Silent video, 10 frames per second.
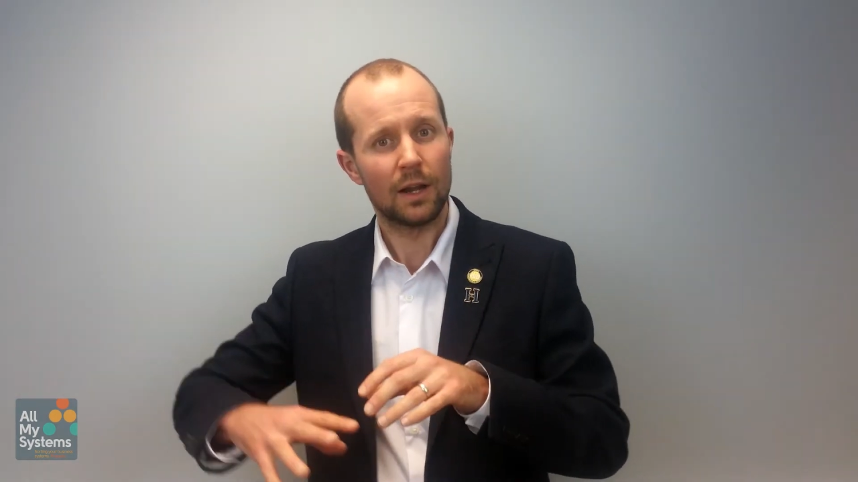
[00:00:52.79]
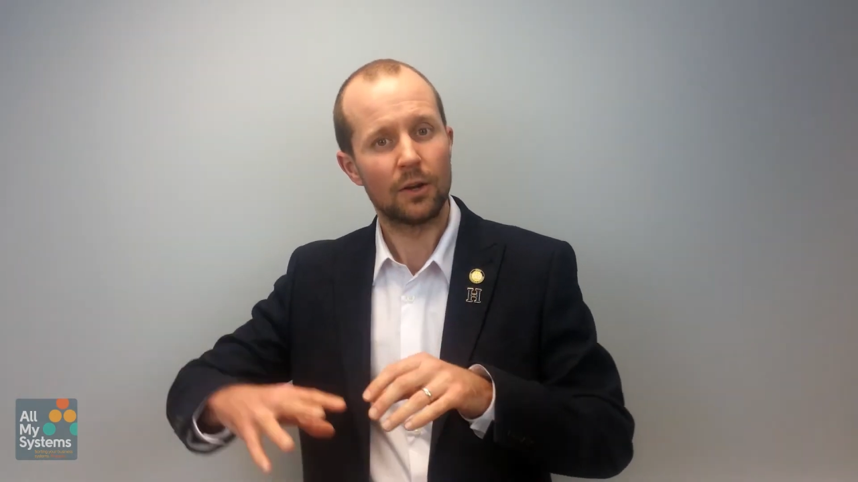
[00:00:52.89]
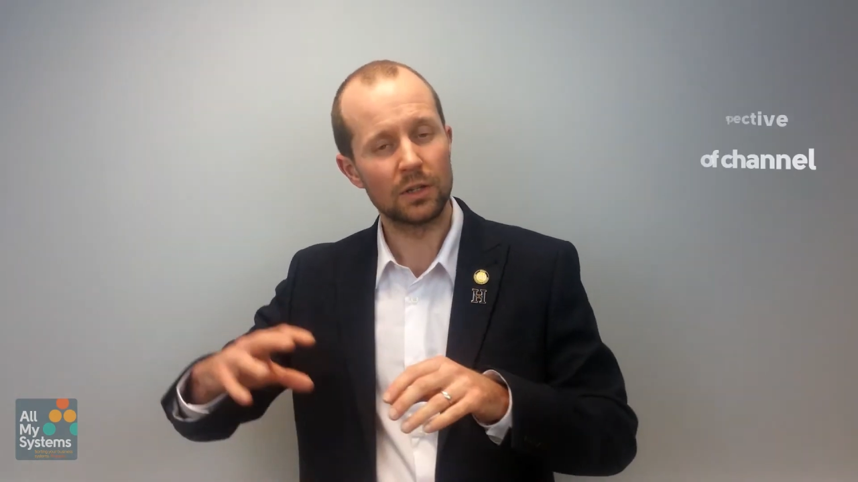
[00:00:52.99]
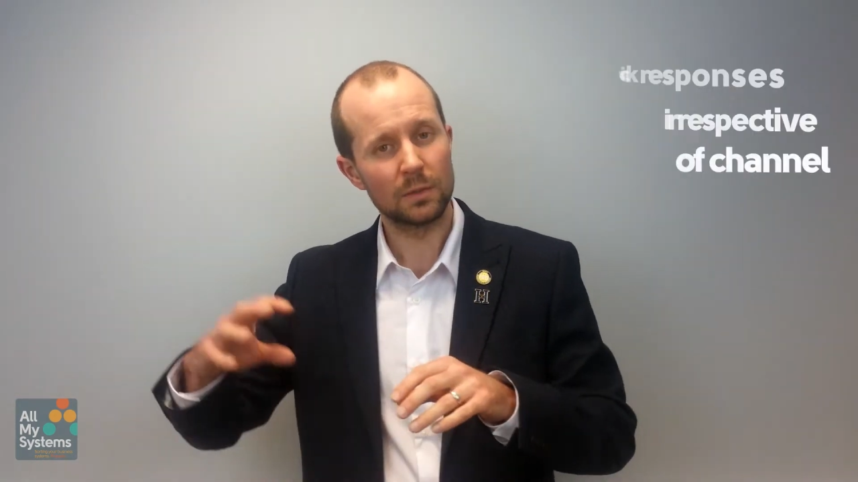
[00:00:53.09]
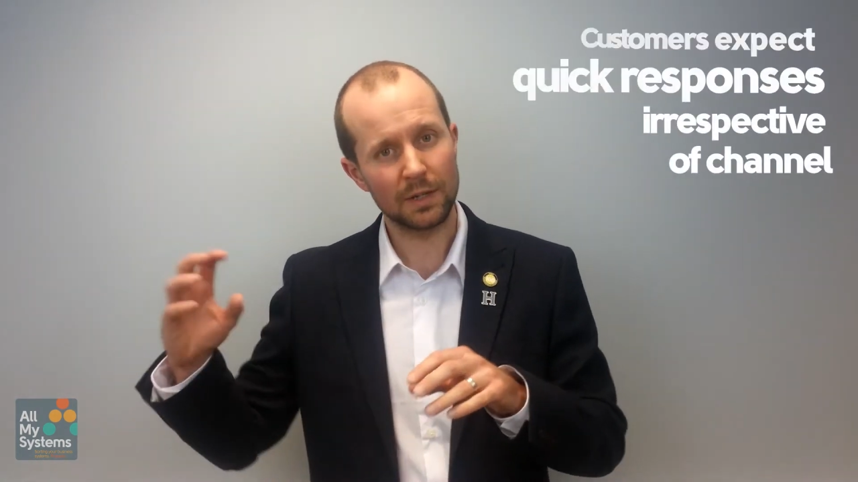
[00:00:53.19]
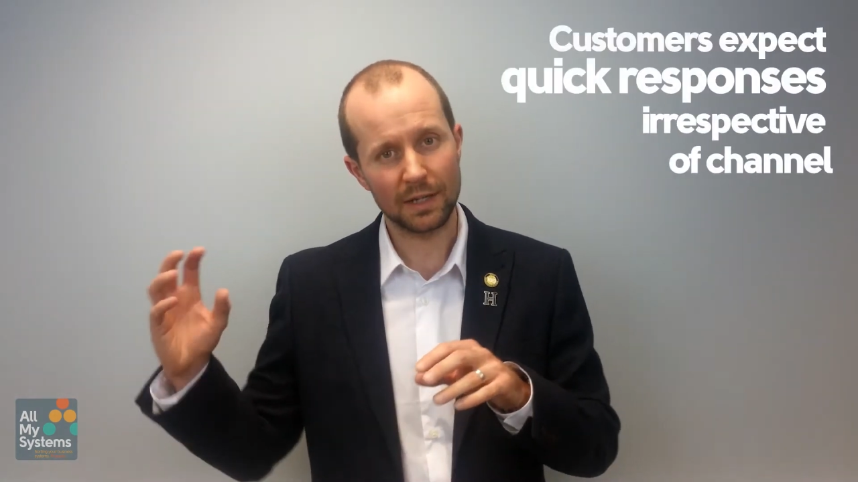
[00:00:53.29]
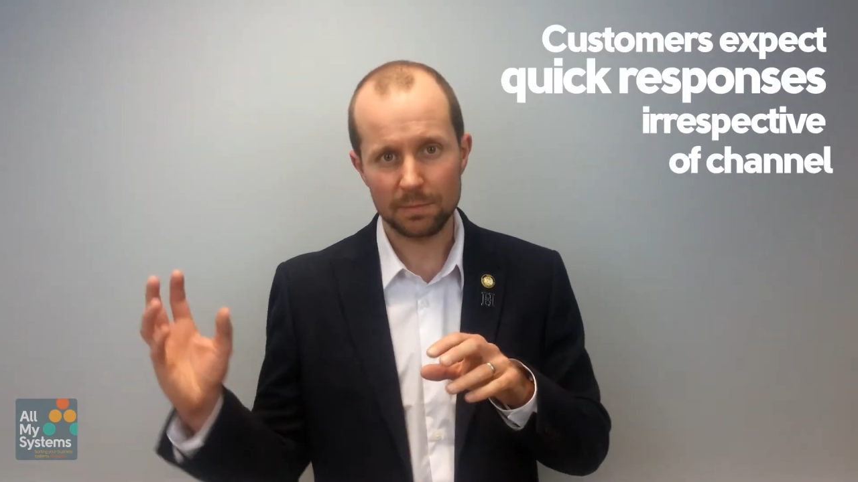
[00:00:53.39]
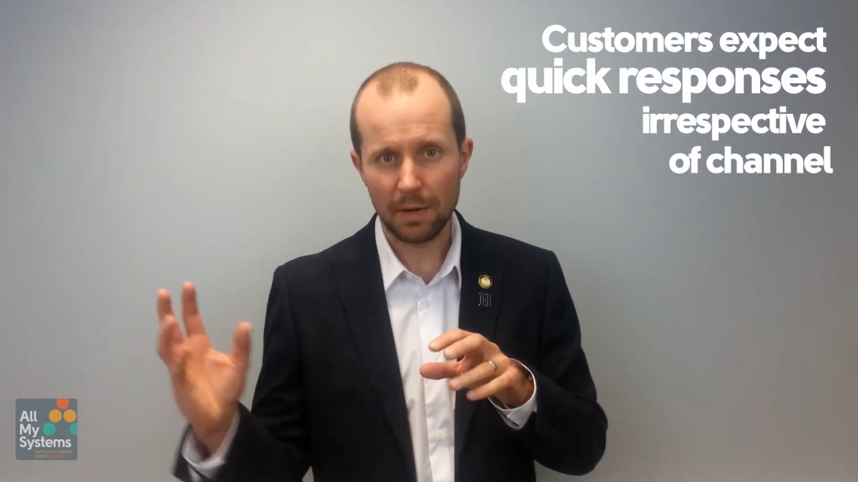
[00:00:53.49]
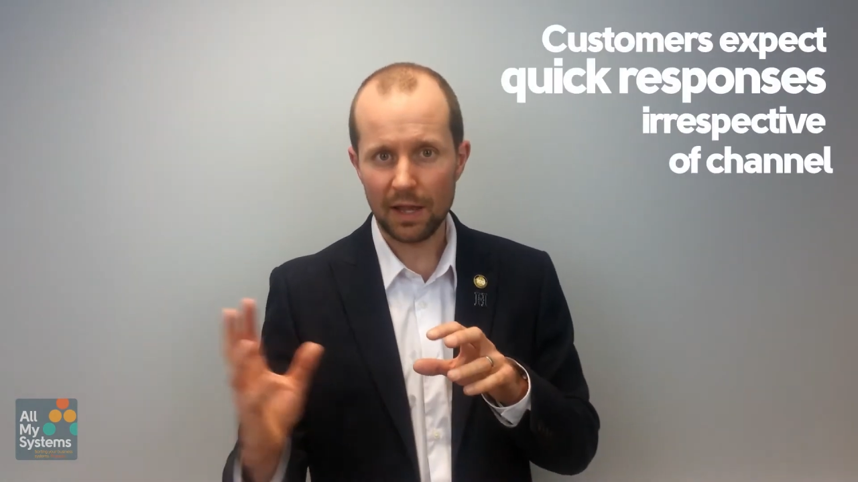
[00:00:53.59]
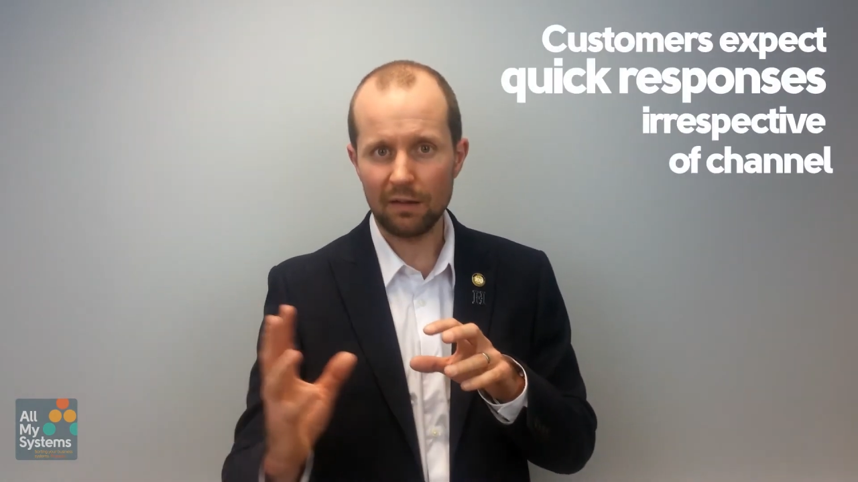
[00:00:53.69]
customers
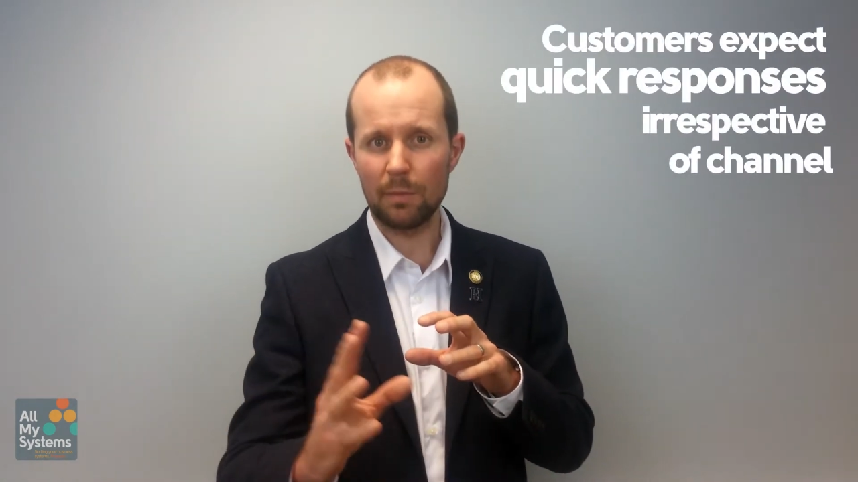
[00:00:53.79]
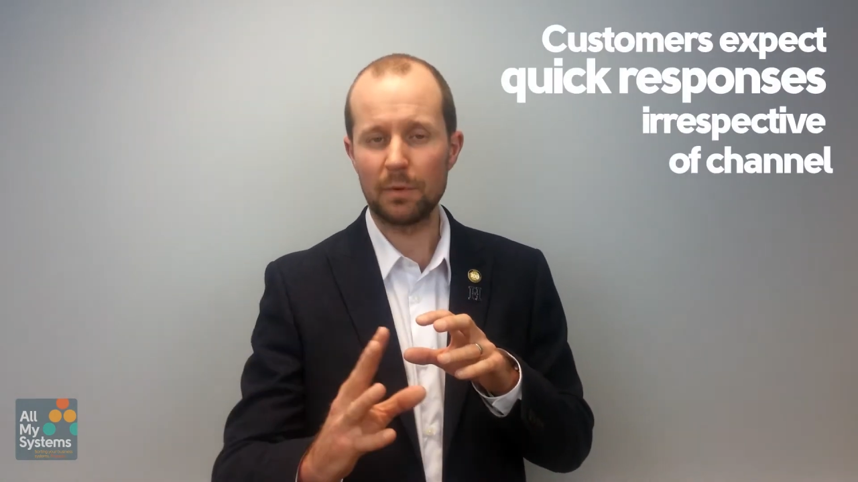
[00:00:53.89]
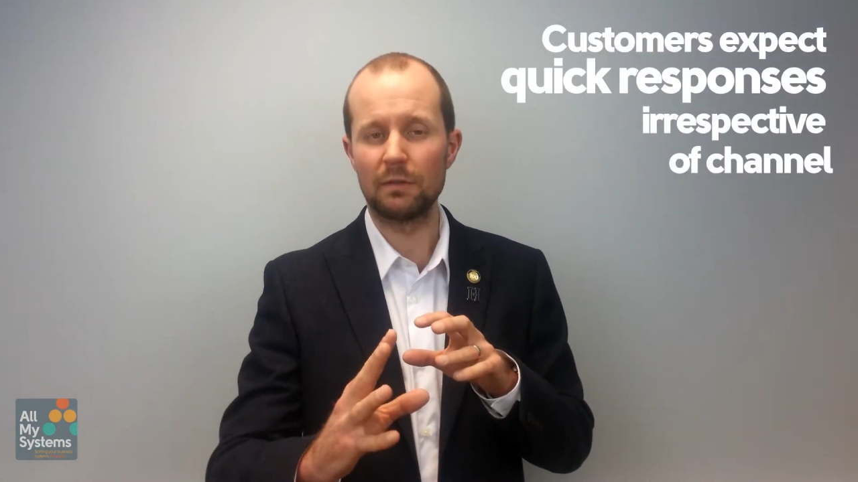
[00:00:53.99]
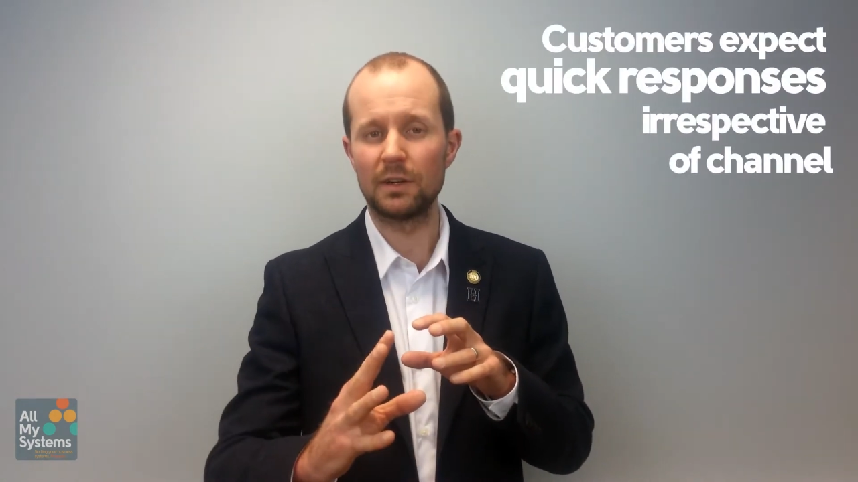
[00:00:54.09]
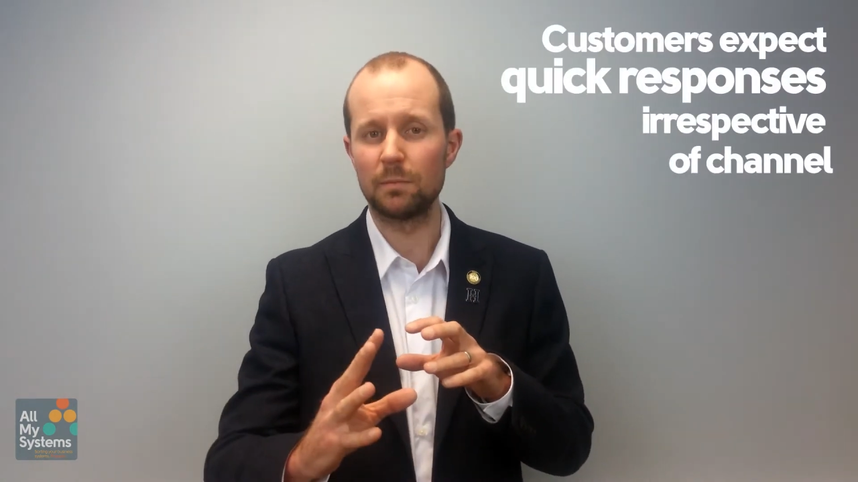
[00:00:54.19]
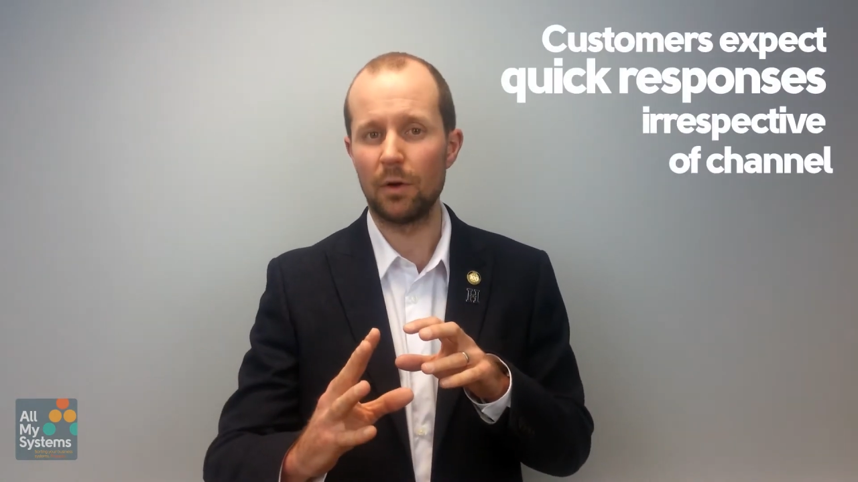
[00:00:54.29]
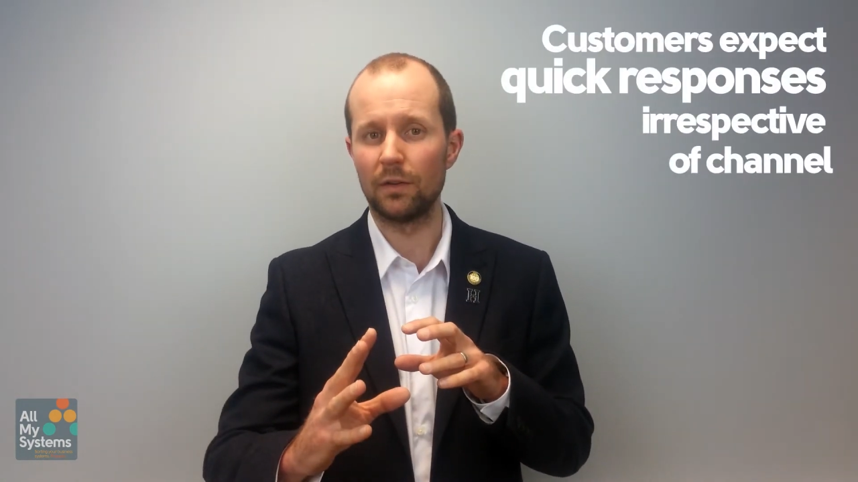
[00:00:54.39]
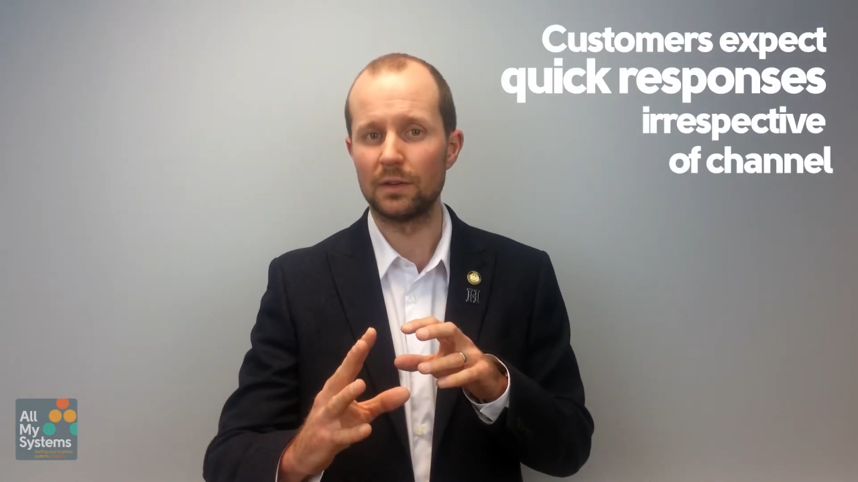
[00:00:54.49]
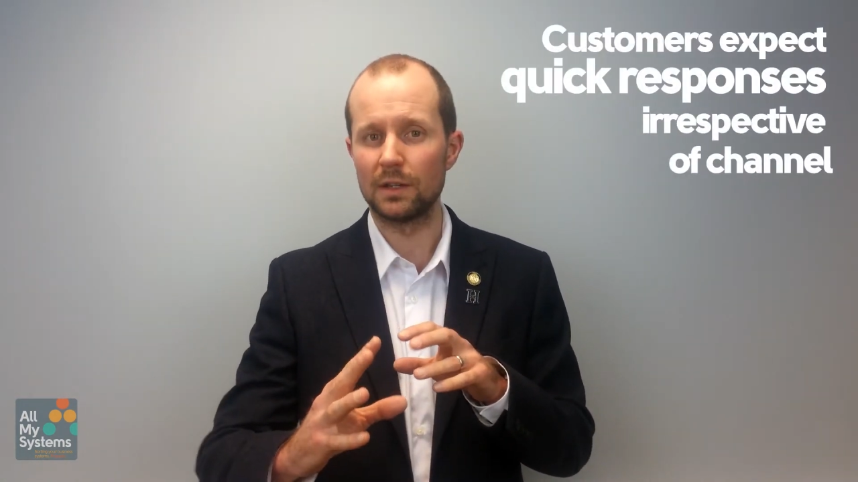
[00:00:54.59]
expect that rapid response.